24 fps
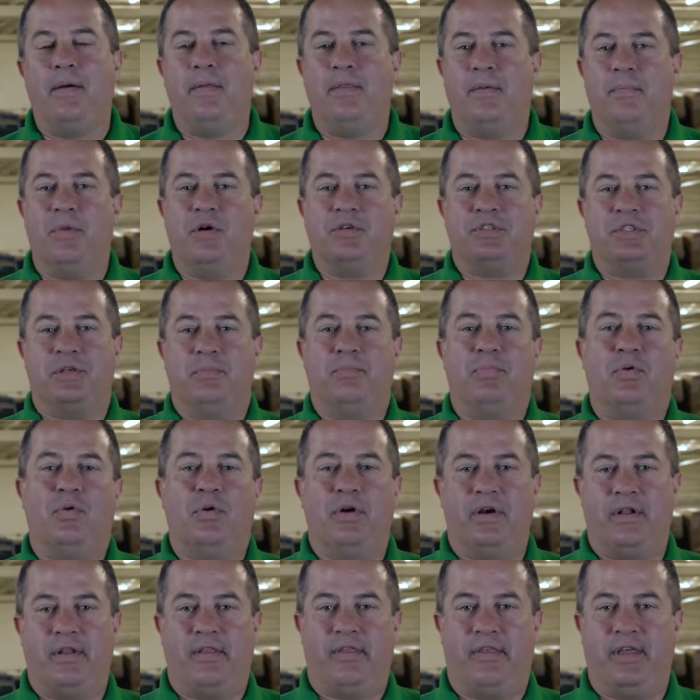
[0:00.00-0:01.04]
The most
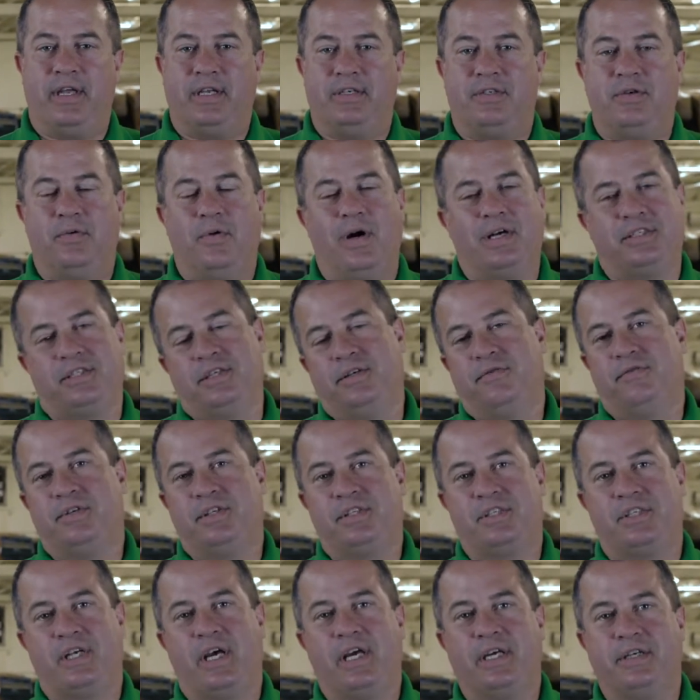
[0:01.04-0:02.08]
important thing to us in
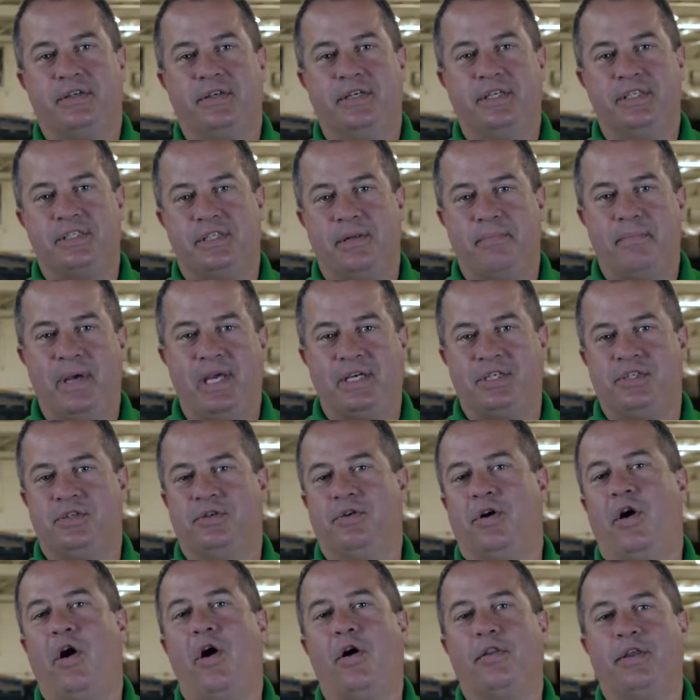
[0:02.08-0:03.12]
recycling is to make sure